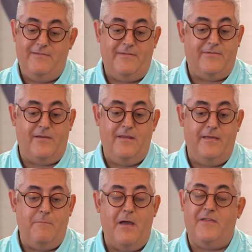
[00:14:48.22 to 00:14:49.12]

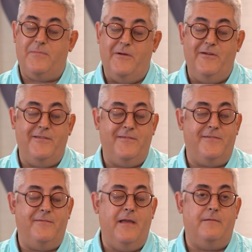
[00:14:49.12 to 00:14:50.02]
Certainly my
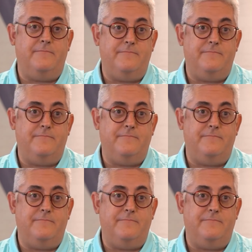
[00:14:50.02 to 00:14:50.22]
experience, yeah.